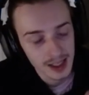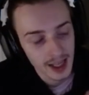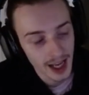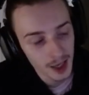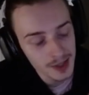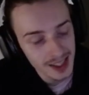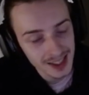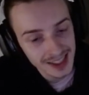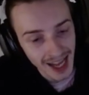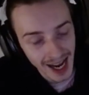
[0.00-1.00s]
items that
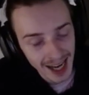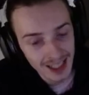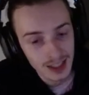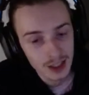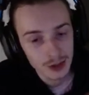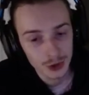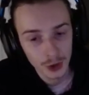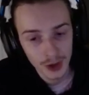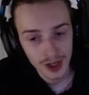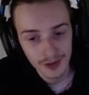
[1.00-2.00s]
stack
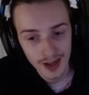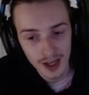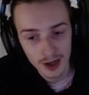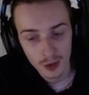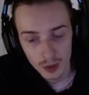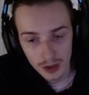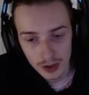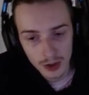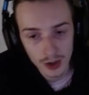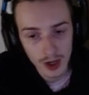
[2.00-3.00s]
during a fight, are really
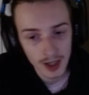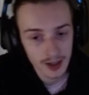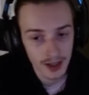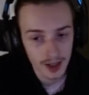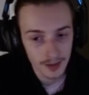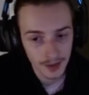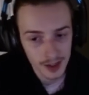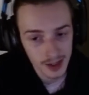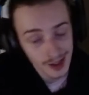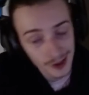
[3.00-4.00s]
good on Lillia
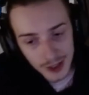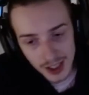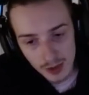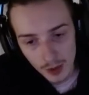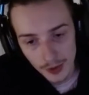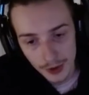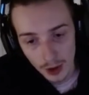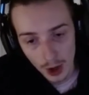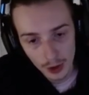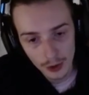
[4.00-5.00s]
because it synergizes well with your
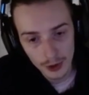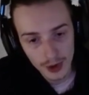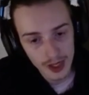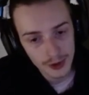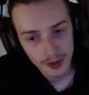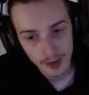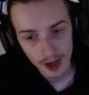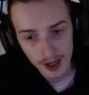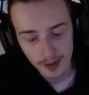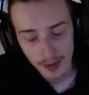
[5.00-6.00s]
Conqueror and your
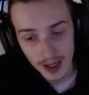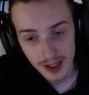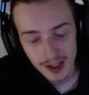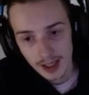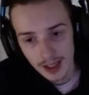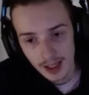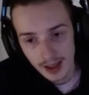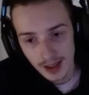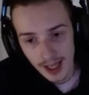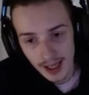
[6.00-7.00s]
Demonic Embrace. And
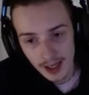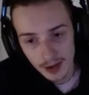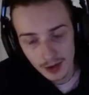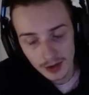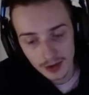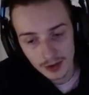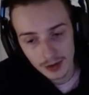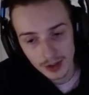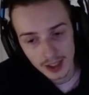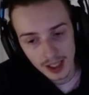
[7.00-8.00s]
then
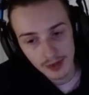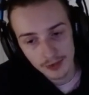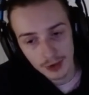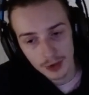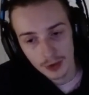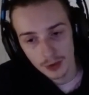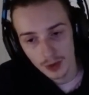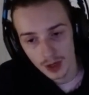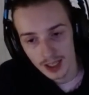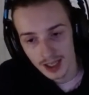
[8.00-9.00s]
if you
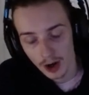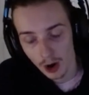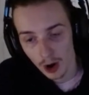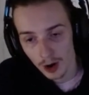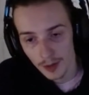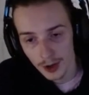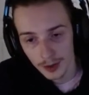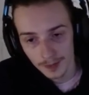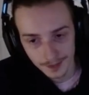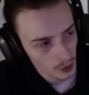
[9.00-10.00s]
need armor,
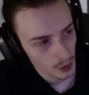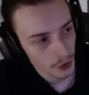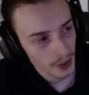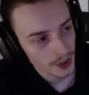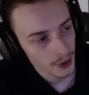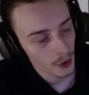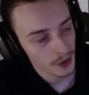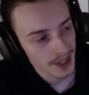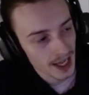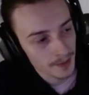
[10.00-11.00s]
you can either go
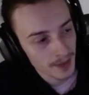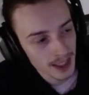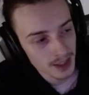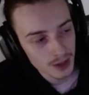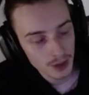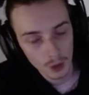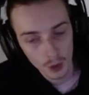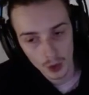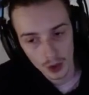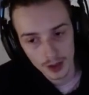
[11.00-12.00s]
Deadman's
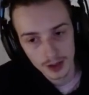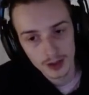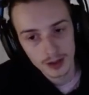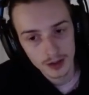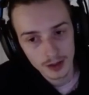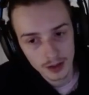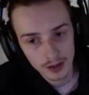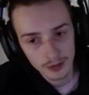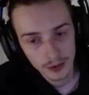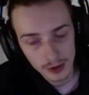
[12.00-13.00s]
or
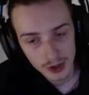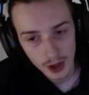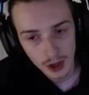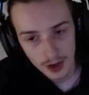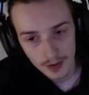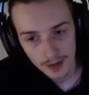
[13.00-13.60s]
Frozen Heart.